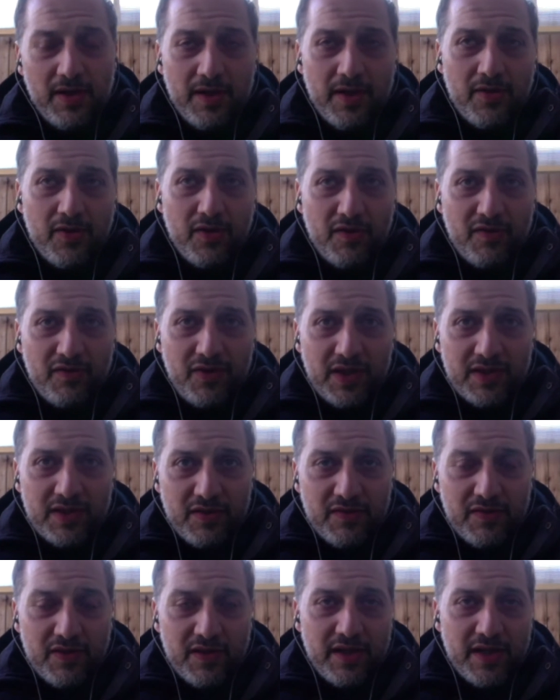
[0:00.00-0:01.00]
they'll find
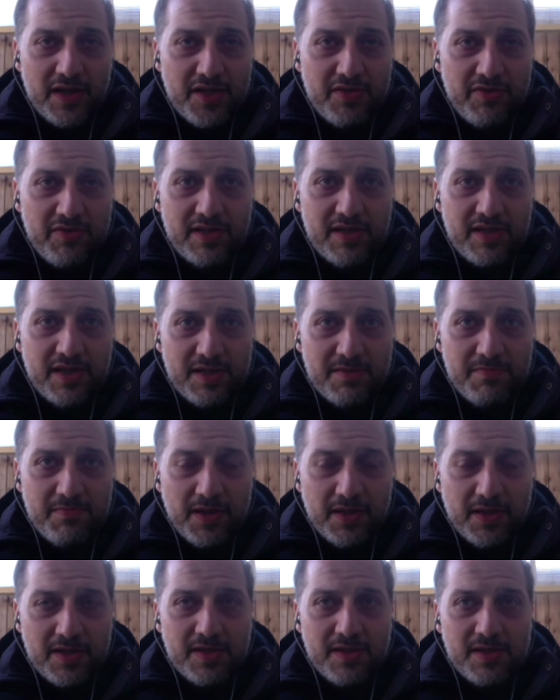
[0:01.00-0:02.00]
over the next three to six
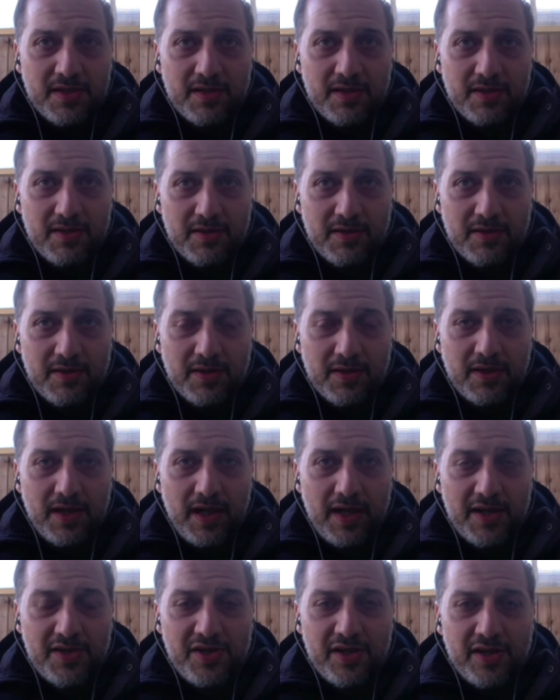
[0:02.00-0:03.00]
months that
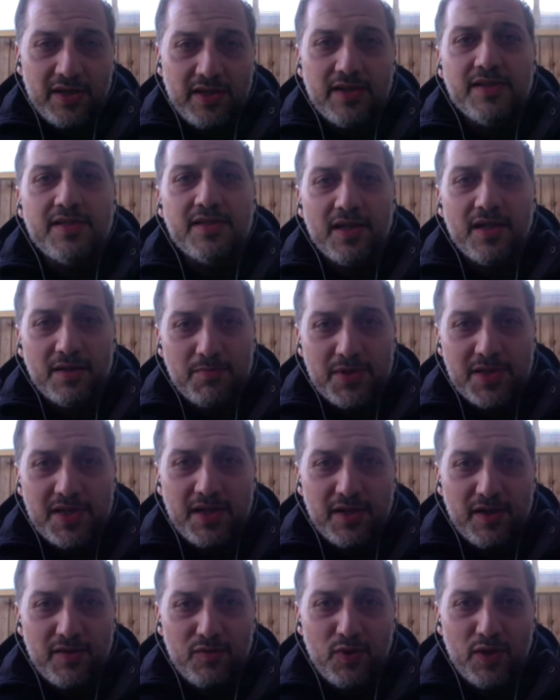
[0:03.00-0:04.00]
actually
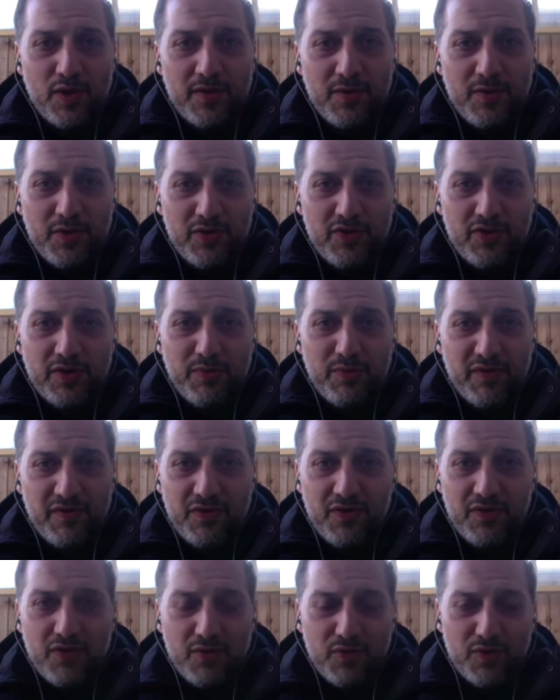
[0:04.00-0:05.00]
99% of what they were doing
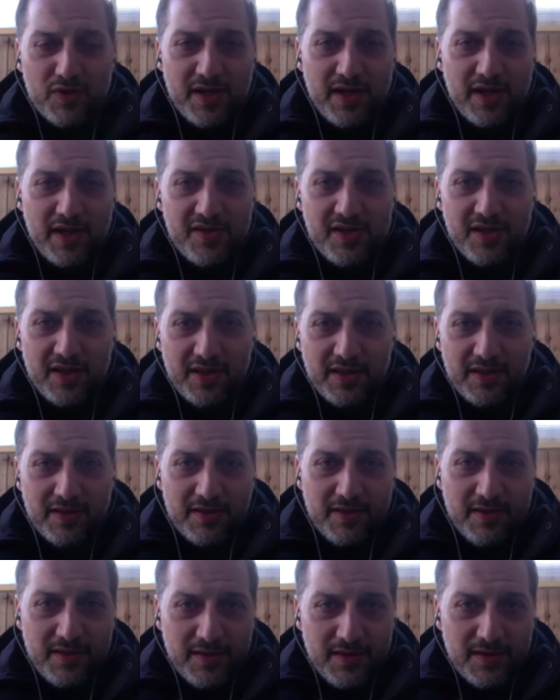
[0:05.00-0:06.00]
before was actually
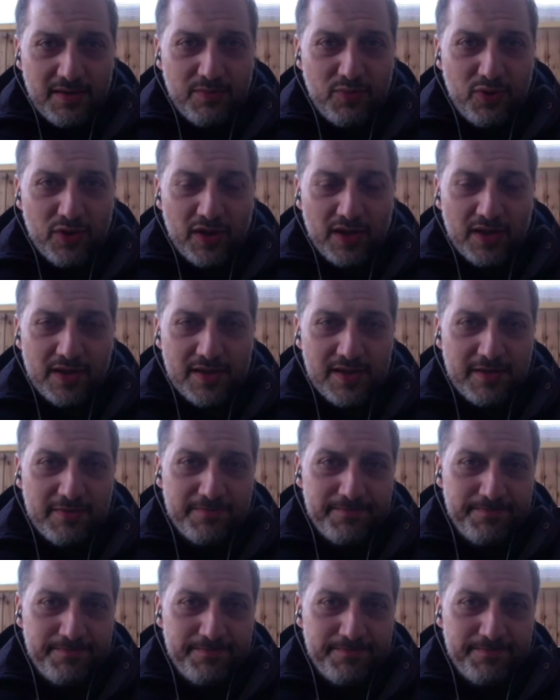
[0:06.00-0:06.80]
pointless.